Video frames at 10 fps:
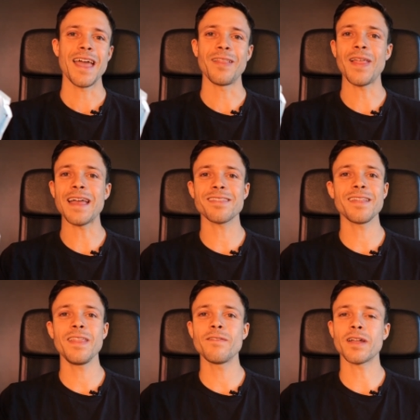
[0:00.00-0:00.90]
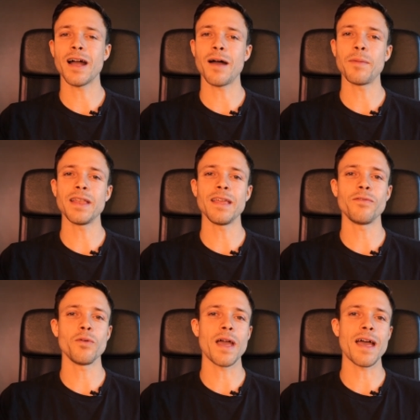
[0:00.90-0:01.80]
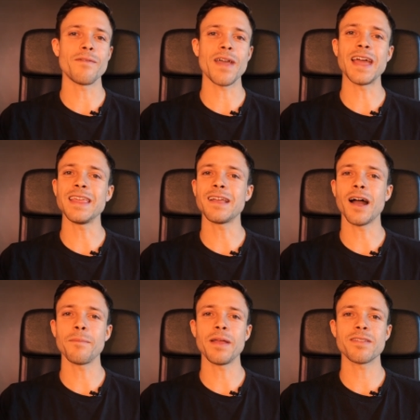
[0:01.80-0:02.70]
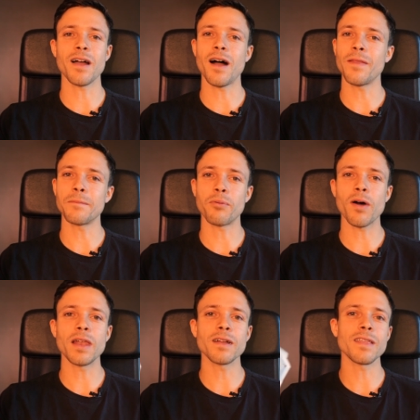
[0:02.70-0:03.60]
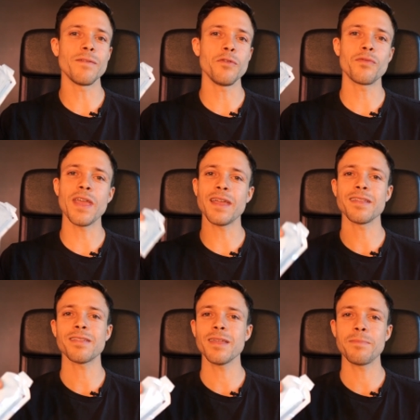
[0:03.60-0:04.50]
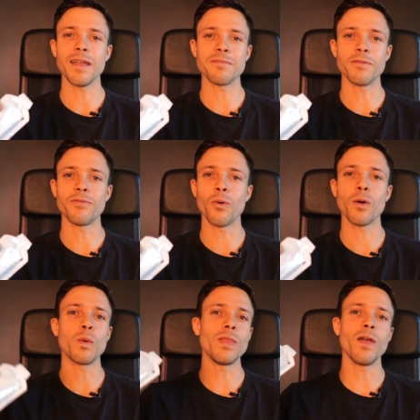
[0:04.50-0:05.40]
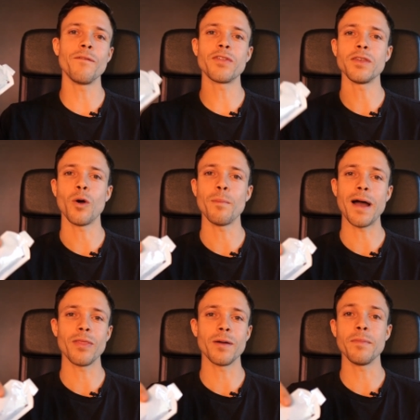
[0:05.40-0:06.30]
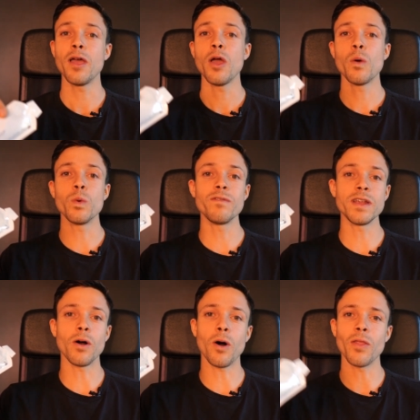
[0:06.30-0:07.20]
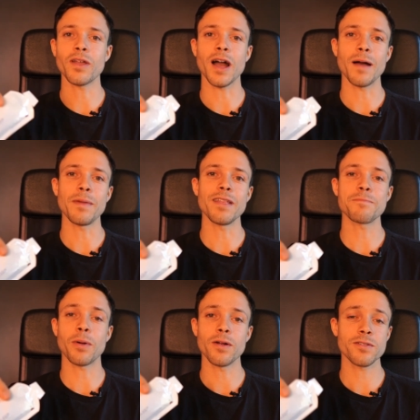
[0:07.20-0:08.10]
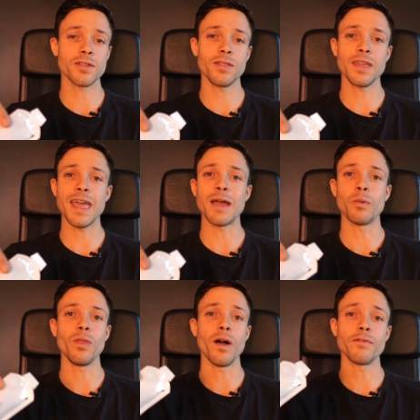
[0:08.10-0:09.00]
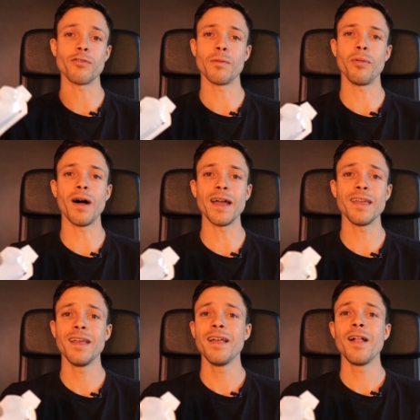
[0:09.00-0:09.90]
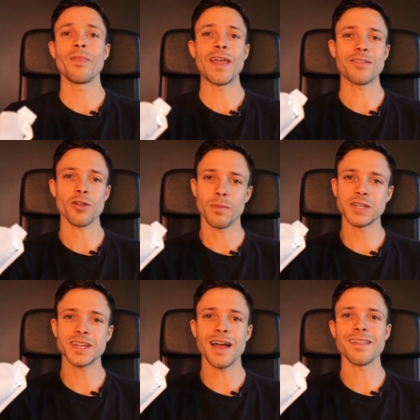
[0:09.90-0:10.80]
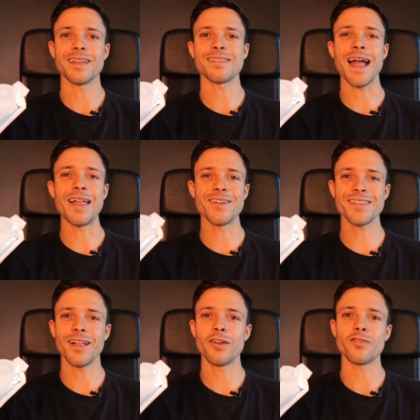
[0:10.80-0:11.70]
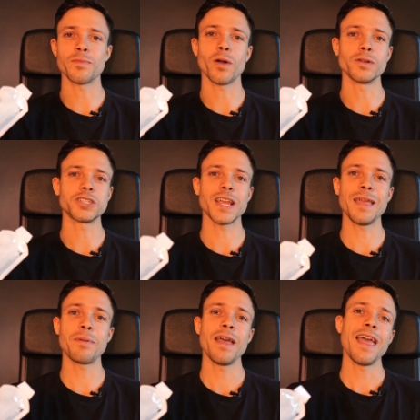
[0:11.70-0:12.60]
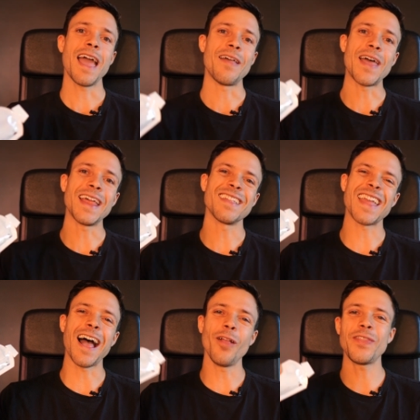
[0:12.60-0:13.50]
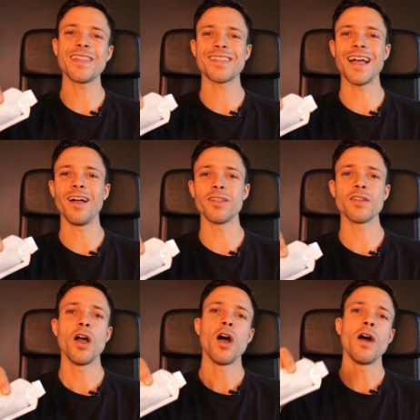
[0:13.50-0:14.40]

And lastly, leave a comment if you have any comments on the product. If you've taken sleep aids before, we'd love to know about them. We read all the comments personally and would love to reply. Thanks so much, guys. That's Tyler Sellers from Total Shape, and that is Healthycell's